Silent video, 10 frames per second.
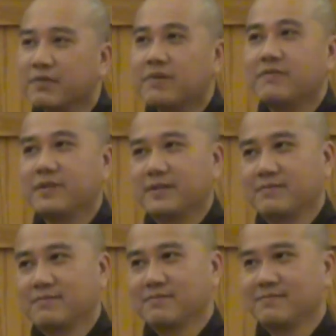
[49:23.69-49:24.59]
of living.
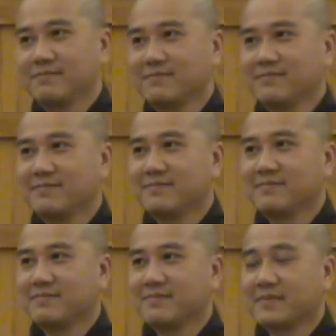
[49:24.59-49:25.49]

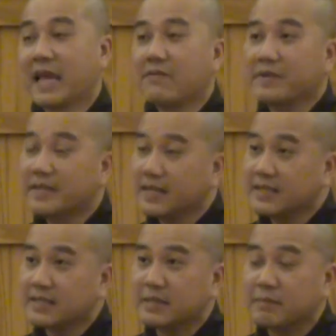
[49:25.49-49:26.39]

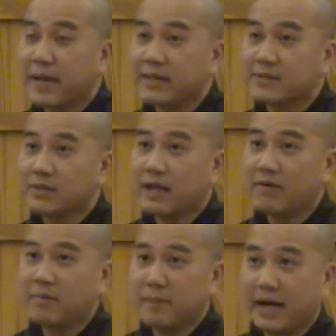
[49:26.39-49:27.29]
Everything depends on
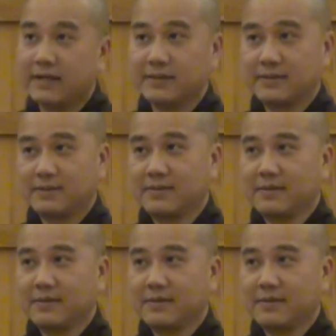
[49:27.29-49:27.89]
our mind.